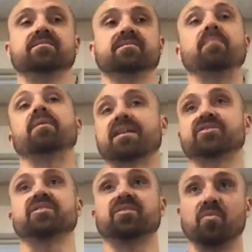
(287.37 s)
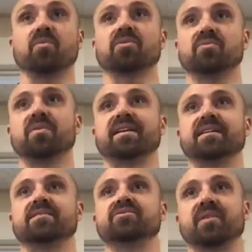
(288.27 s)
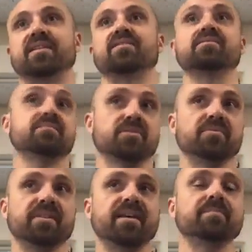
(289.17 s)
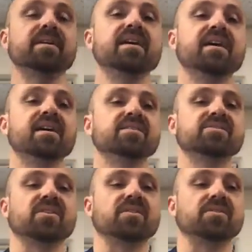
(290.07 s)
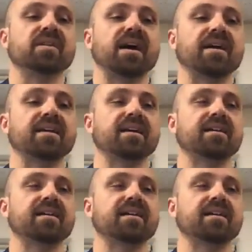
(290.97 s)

I'm actually an award-winning trainer through them. So I